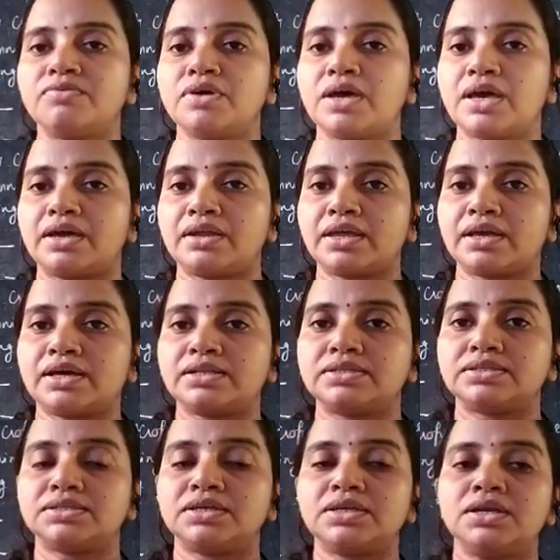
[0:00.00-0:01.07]

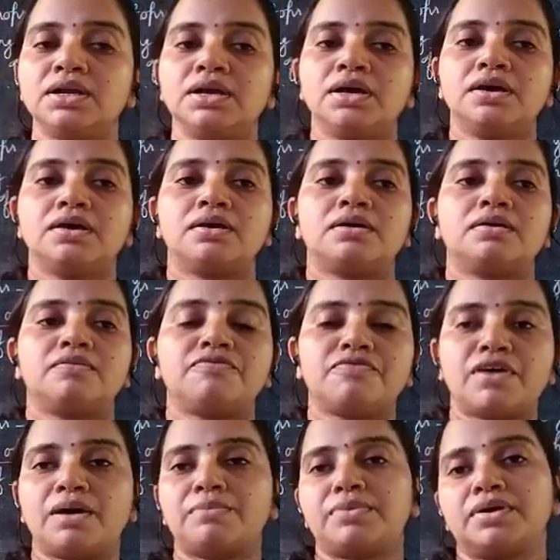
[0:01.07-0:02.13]
agriculture
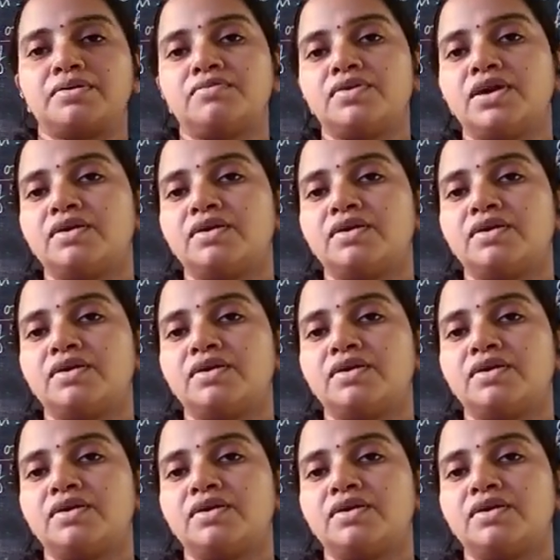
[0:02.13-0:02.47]
farming.